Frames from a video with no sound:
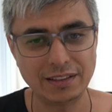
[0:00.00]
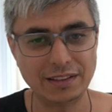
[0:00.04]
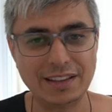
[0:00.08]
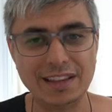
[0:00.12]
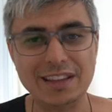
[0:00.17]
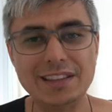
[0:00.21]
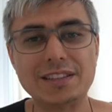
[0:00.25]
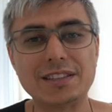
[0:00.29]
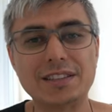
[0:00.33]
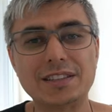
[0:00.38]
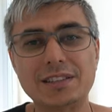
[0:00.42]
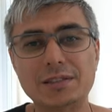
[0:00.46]

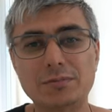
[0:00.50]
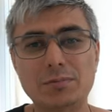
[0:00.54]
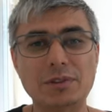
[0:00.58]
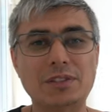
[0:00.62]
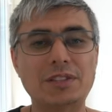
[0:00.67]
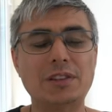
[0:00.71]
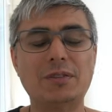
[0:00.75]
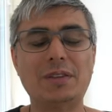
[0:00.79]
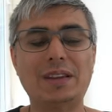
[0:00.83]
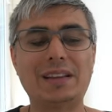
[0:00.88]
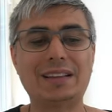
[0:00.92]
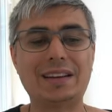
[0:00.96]
this
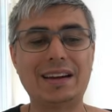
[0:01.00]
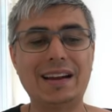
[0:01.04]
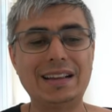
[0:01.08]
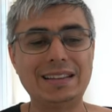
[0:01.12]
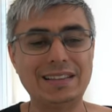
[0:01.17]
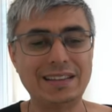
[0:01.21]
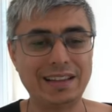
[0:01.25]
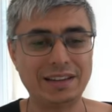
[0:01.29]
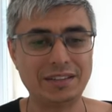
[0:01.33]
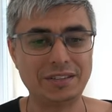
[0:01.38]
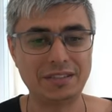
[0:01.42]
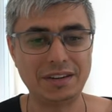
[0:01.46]
specific
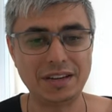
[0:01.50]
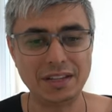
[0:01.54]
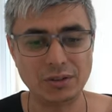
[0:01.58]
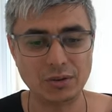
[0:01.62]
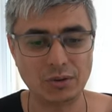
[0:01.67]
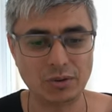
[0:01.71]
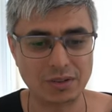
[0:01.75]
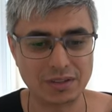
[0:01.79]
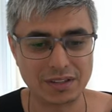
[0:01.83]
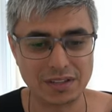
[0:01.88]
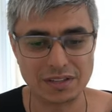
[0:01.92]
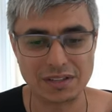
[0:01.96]
thread and read
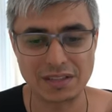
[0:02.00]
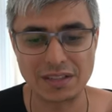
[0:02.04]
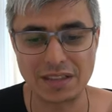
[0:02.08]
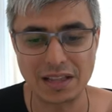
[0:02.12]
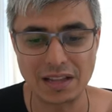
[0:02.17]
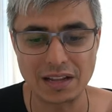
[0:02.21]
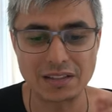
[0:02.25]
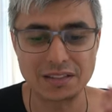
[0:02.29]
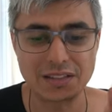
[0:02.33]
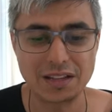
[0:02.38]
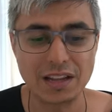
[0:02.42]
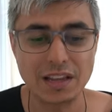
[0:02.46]
all these
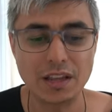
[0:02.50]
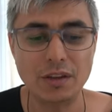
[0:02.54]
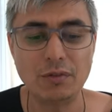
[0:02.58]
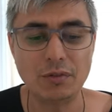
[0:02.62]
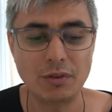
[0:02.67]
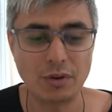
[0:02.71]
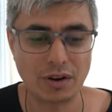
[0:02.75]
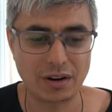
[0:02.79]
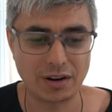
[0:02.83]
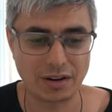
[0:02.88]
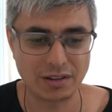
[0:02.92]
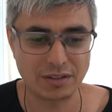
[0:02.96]
details
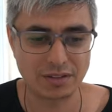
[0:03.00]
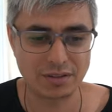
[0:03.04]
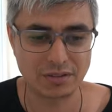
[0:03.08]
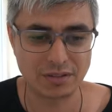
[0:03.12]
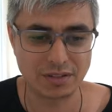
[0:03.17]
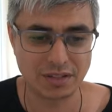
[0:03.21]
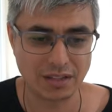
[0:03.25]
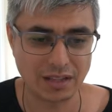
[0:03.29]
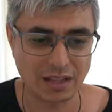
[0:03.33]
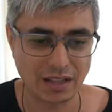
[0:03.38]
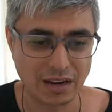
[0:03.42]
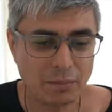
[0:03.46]
if you are
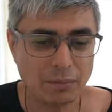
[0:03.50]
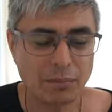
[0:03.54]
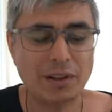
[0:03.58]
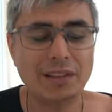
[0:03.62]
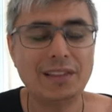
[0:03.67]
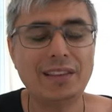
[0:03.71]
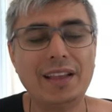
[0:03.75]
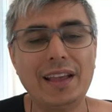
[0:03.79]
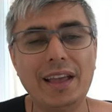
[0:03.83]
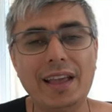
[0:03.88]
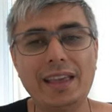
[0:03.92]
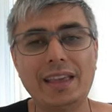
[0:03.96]
interested in.
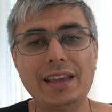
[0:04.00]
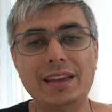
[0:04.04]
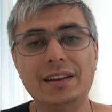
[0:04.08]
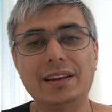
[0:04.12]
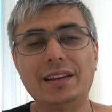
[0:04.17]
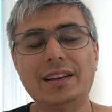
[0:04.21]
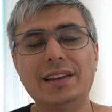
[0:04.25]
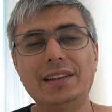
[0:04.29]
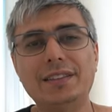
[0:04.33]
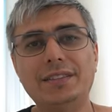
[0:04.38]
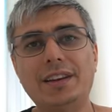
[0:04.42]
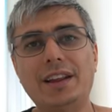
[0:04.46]
But
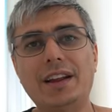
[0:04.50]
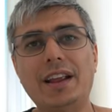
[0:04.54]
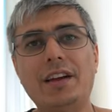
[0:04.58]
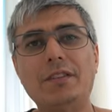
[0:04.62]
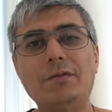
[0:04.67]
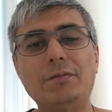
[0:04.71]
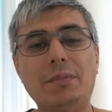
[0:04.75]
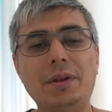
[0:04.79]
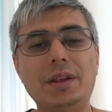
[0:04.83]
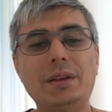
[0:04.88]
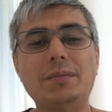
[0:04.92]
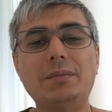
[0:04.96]
again, there
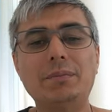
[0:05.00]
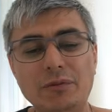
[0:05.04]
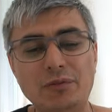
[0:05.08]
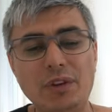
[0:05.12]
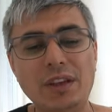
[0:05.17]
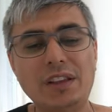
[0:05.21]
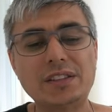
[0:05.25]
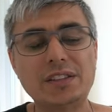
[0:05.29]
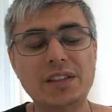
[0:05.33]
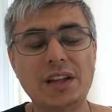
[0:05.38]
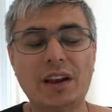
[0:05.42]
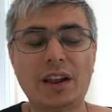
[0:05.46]
have been
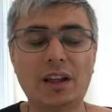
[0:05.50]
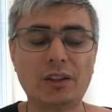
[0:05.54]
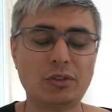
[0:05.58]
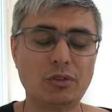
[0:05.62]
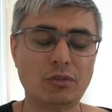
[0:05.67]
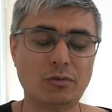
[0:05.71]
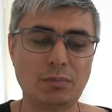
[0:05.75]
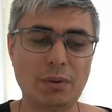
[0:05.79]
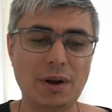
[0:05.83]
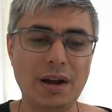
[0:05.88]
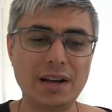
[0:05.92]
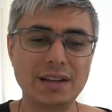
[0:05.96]
fixed a lot
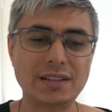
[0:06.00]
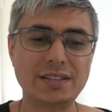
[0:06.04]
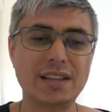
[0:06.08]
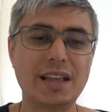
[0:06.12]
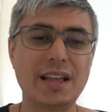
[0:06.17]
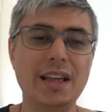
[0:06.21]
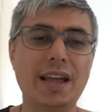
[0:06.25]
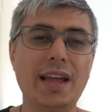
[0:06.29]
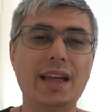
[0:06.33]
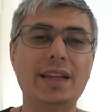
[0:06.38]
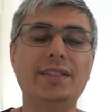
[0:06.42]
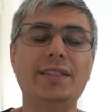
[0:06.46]
of bugs
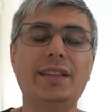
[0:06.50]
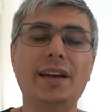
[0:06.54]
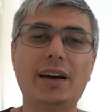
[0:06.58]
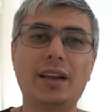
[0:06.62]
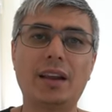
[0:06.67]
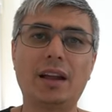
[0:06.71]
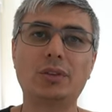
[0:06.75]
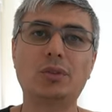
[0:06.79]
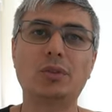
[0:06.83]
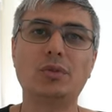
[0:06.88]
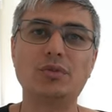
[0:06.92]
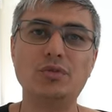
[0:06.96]
and a
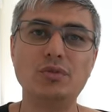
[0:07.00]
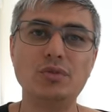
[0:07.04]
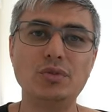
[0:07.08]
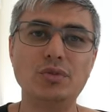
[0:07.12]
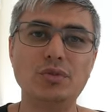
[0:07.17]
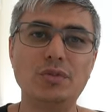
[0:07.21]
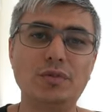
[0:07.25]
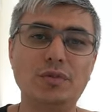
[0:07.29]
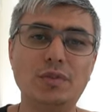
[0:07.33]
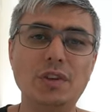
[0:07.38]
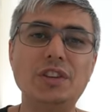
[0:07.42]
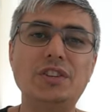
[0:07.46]
lot of
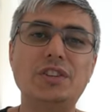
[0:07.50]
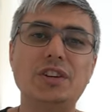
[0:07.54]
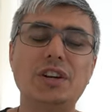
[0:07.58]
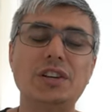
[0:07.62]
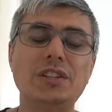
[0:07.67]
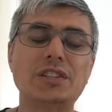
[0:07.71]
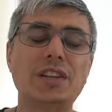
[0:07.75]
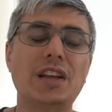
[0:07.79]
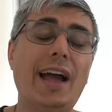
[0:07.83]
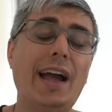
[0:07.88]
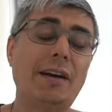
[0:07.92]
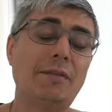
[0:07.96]
new
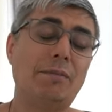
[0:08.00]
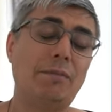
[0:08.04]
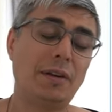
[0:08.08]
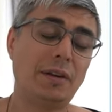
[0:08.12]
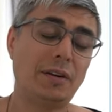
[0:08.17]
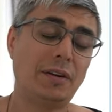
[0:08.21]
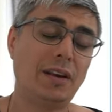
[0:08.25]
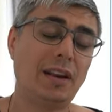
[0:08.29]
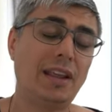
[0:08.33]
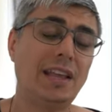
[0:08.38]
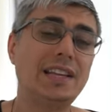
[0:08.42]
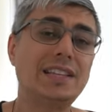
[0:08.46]
features have
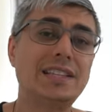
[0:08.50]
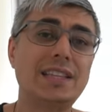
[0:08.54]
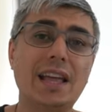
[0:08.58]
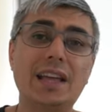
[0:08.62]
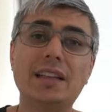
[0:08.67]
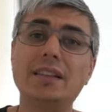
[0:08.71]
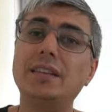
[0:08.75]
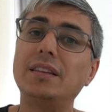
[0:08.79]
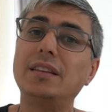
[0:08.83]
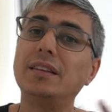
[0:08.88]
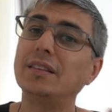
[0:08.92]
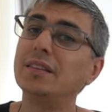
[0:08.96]
been released
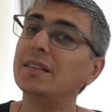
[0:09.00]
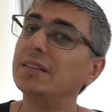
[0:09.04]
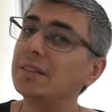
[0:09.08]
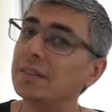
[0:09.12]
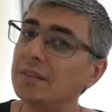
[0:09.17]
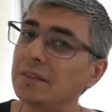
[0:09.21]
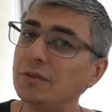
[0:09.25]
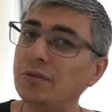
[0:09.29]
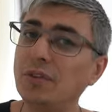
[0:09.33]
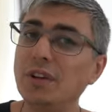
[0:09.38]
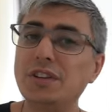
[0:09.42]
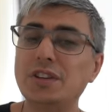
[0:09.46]
and
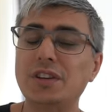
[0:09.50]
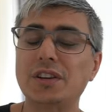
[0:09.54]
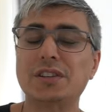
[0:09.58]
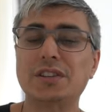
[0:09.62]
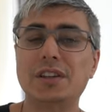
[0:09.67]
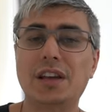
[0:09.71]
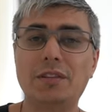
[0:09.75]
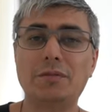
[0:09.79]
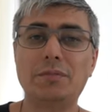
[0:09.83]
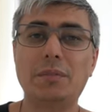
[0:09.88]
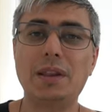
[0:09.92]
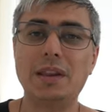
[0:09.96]
features
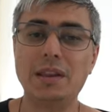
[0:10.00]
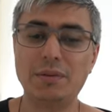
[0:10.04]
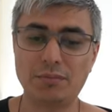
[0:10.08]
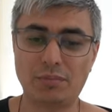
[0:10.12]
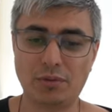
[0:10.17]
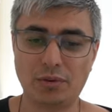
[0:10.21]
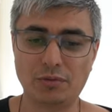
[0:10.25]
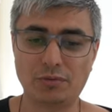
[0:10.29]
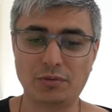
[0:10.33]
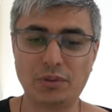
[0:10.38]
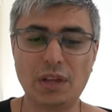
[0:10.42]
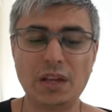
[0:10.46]
have been
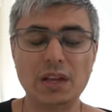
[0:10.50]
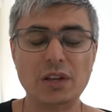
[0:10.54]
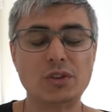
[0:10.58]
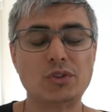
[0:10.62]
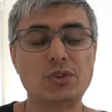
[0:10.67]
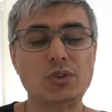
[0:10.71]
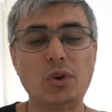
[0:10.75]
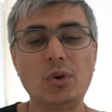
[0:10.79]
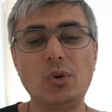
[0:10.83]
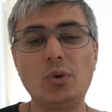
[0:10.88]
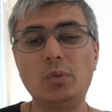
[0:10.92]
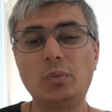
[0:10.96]
improved.
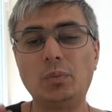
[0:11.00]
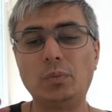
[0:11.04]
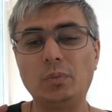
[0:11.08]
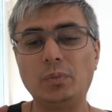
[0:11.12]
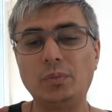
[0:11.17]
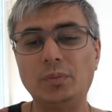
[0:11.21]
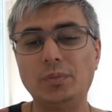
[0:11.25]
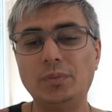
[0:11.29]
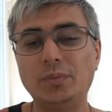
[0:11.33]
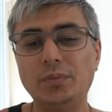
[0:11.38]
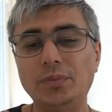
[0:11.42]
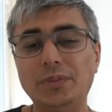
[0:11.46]
So
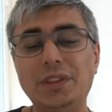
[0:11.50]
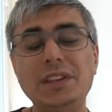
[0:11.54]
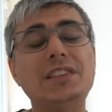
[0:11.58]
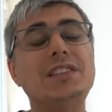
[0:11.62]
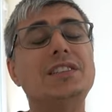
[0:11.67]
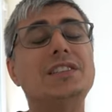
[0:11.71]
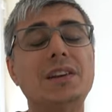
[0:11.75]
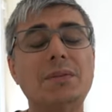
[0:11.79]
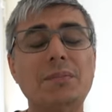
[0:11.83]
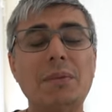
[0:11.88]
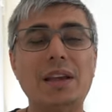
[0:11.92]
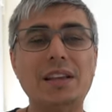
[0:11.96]
this
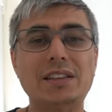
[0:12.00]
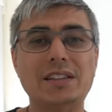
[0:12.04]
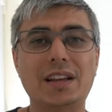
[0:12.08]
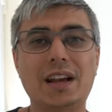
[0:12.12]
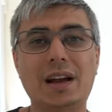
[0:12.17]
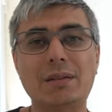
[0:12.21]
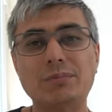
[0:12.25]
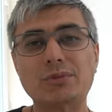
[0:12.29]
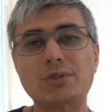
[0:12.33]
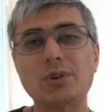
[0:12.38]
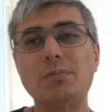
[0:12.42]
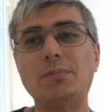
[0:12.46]
is amazing,
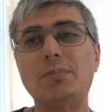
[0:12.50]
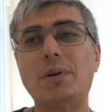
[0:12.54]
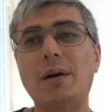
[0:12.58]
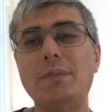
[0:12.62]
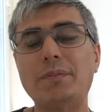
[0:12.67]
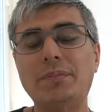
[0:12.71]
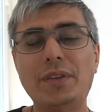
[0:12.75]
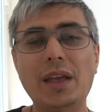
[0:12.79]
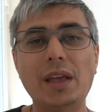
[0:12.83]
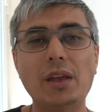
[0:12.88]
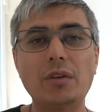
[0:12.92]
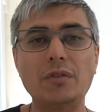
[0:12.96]
I'm so
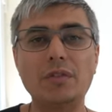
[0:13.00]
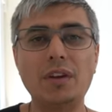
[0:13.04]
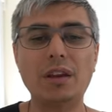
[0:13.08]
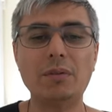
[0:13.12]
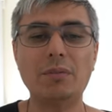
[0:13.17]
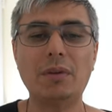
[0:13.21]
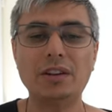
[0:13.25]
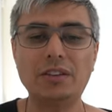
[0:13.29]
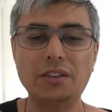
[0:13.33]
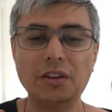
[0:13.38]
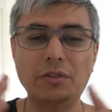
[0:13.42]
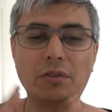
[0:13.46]
pumped, thank you very
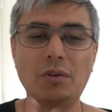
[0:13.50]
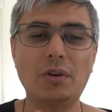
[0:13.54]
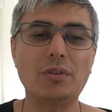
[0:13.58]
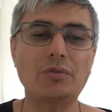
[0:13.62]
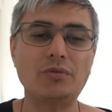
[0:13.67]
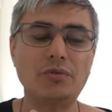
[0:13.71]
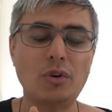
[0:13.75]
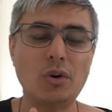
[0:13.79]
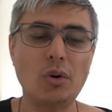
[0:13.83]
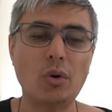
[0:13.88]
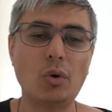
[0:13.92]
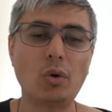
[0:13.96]
much everyone
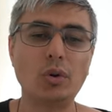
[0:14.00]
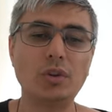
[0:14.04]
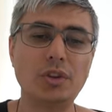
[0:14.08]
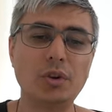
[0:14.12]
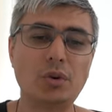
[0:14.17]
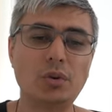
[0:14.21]
for all the